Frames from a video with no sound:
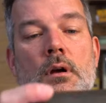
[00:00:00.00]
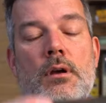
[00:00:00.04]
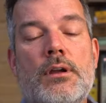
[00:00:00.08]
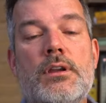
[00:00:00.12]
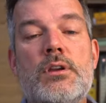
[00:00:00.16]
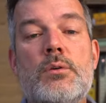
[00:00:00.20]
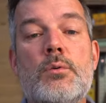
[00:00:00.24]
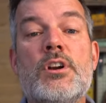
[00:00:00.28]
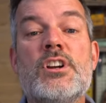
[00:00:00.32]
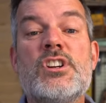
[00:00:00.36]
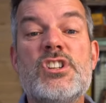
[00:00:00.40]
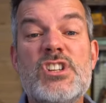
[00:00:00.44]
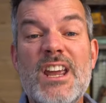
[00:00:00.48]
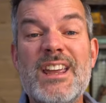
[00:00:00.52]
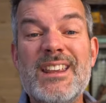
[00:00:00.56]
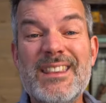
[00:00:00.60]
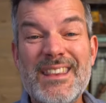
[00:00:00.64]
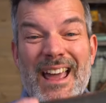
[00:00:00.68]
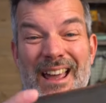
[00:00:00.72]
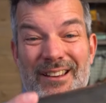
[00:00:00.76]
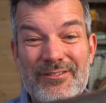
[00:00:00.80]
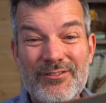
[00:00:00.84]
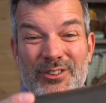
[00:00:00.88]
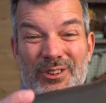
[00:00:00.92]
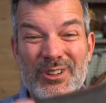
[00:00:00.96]
You want to shake
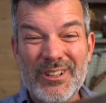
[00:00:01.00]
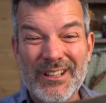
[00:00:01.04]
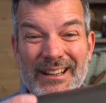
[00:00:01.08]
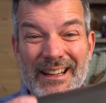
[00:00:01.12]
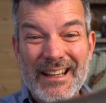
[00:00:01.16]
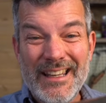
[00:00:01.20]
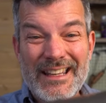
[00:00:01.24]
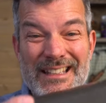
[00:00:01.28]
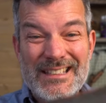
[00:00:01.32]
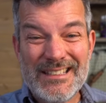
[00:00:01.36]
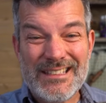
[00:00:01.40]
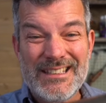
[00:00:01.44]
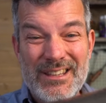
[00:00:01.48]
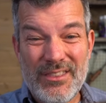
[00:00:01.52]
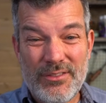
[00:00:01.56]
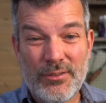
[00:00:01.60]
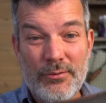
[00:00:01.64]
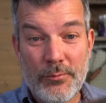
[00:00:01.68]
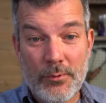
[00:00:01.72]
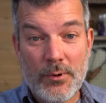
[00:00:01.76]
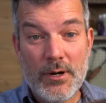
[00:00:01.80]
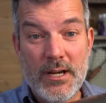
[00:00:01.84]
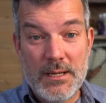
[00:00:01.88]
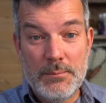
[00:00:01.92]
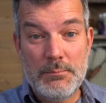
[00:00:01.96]
that for at least
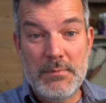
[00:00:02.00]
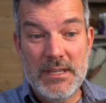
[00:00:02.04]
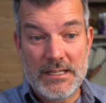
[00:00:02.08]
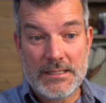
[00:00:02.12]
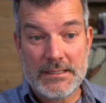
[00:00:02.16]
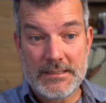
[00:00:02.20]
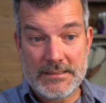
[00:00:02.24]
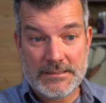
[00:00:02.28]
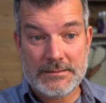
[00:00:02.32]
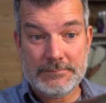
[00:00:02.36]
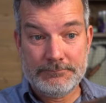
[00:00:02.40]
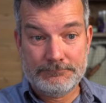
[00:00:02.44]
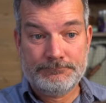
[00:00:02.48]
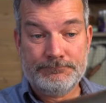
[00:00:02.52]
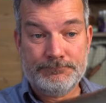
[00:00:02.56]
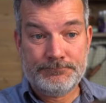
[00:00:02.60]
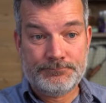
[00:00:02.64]
three minutes.